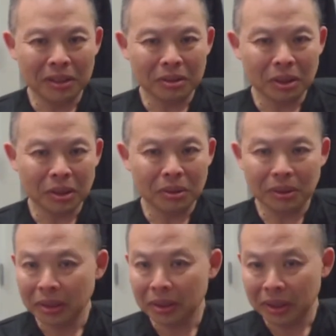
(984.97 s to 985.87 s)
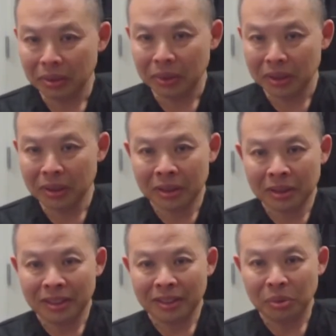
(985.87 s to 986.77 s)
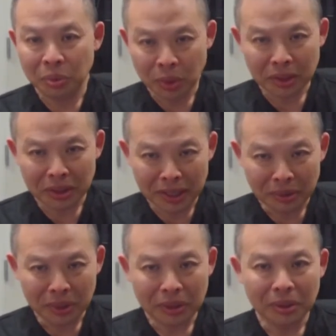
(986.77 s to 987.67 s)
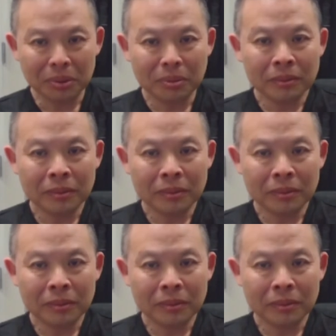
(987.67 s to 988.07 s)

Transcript: doctor in the clinic would would work on that with you.